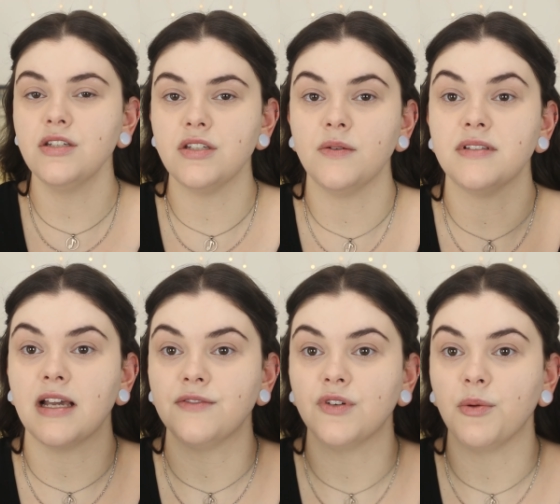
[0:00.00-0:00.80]
to do is
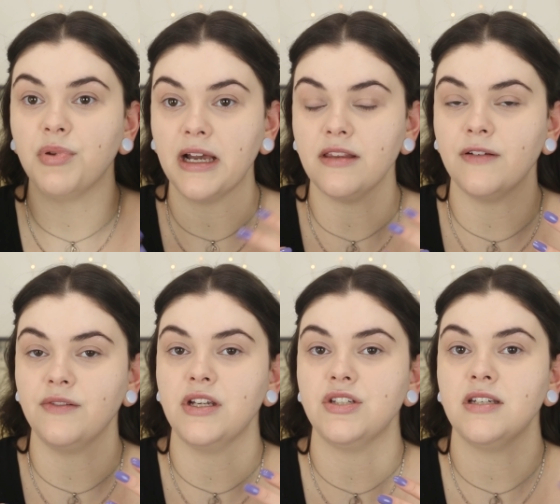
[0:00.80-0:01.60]
after I apply the
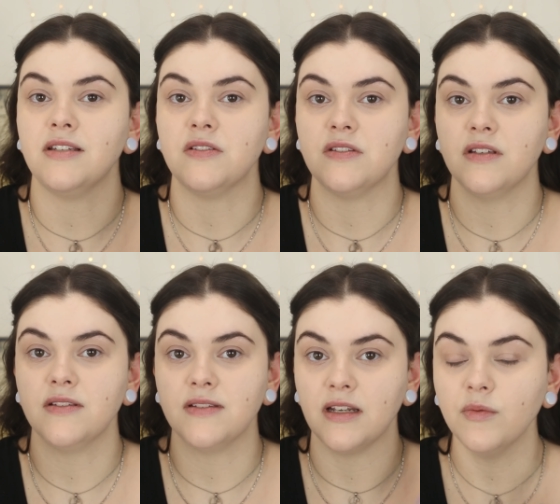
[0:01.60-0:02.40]
foundation is
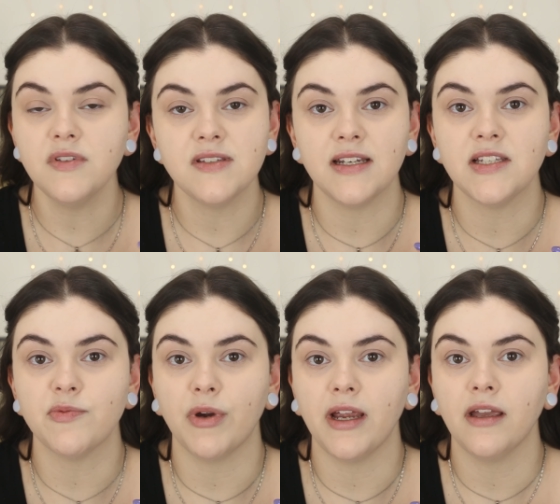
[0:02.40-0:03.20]
set it with setting
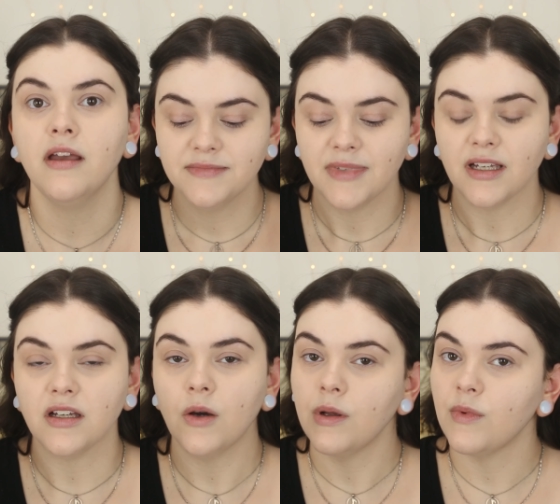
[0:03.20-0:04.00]
spray,
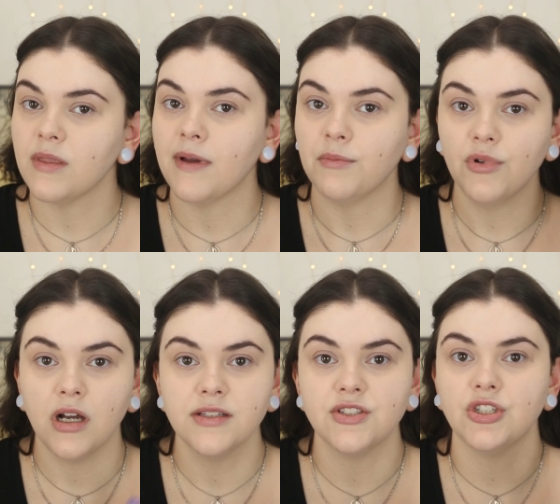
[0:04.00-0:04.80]
go in with my
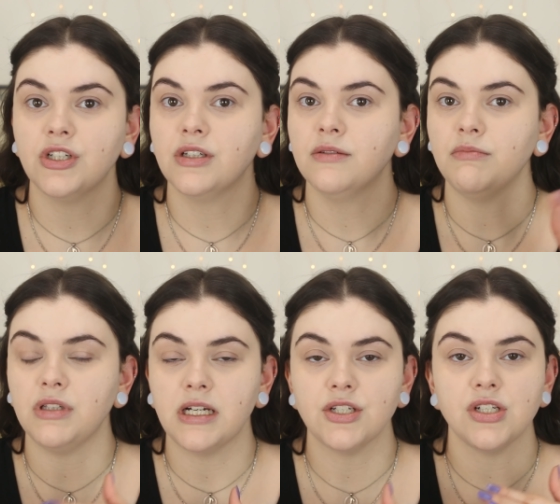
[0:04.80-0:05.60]
bronzer,
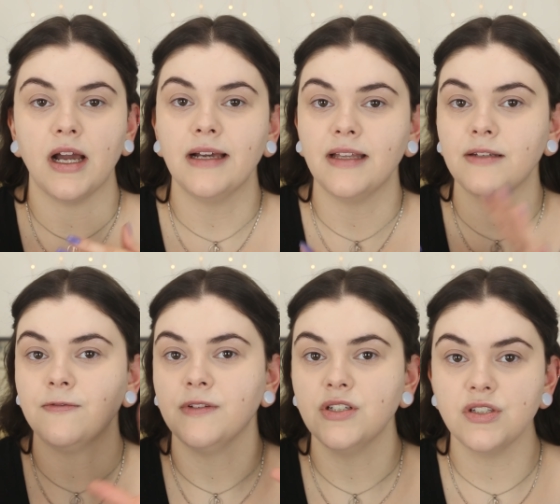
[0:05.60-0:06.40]
blush, highlight,
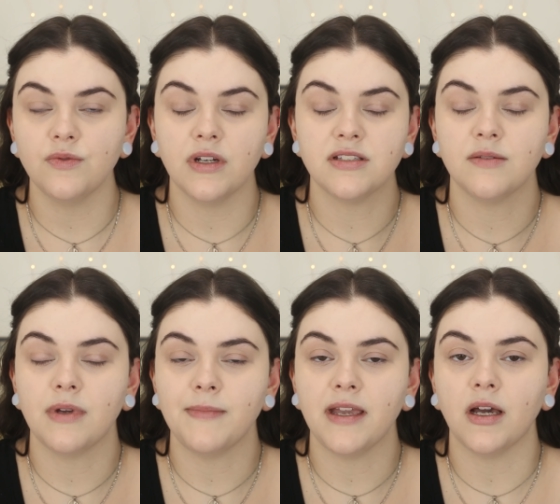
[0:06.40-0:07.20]
finish the rest of my
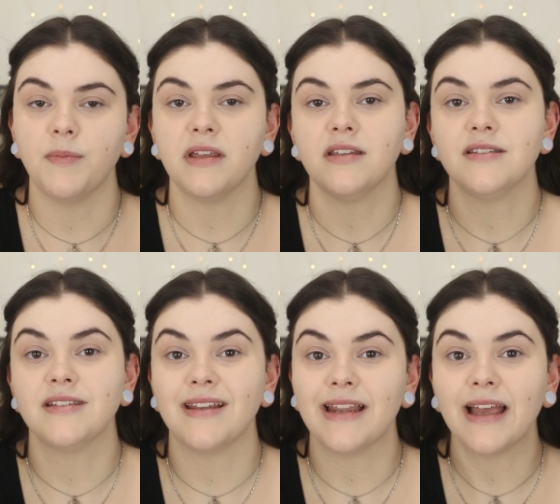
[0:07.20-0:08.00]
makeup, and then
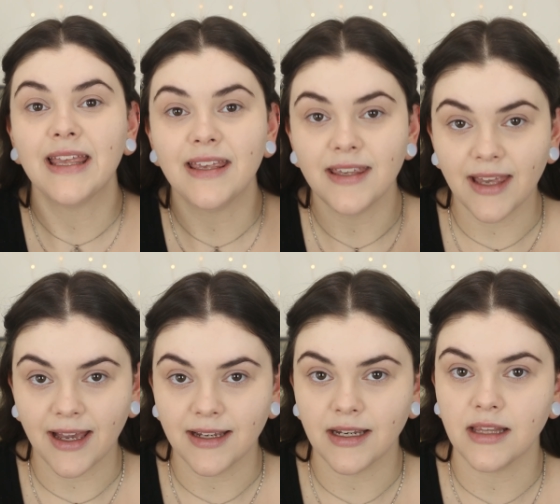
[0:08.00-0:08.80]
set it
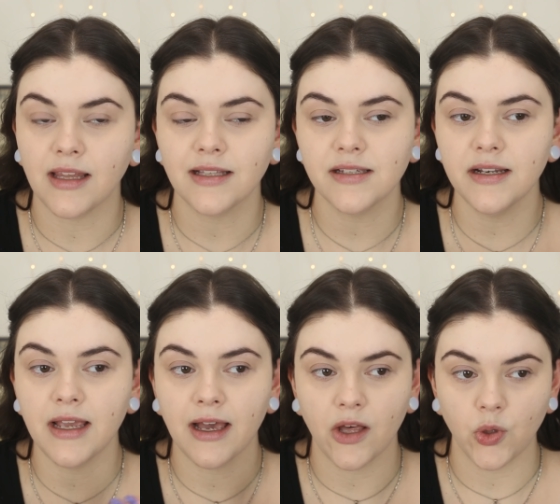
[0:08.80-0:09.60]
again. And that's going to
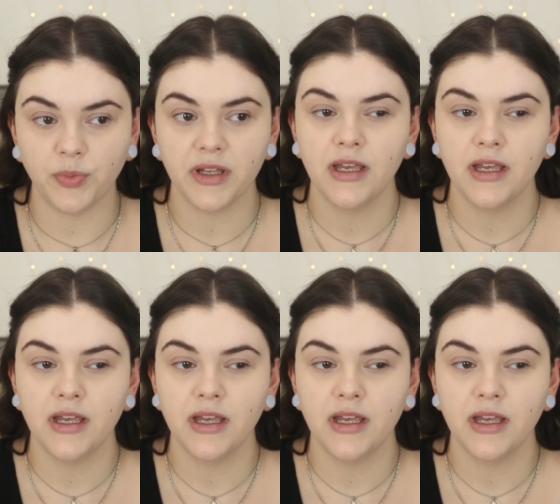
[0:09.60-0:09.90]
help